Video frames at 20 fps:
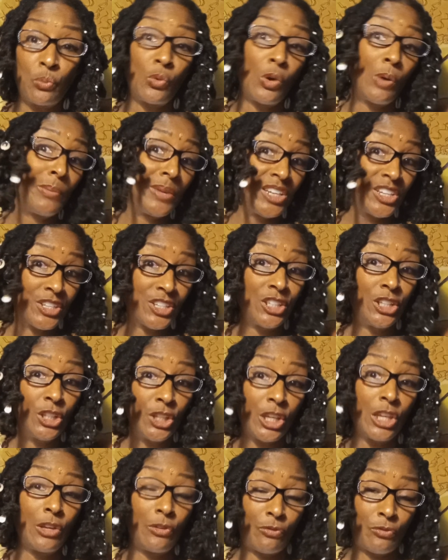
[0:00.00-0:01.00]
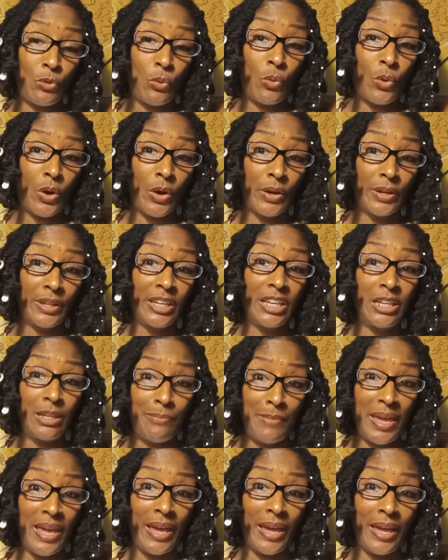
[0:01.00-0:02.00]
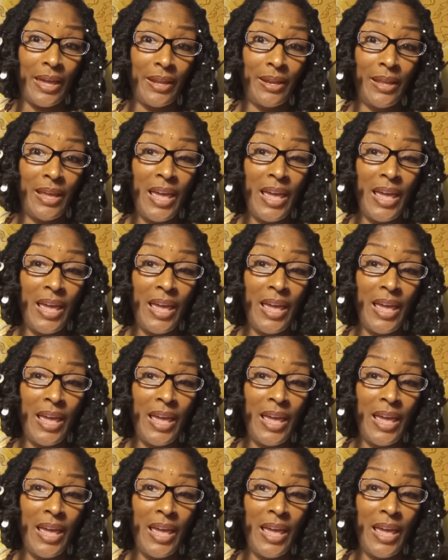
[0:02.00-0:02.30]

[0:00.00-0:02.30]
woman is looking for in a man.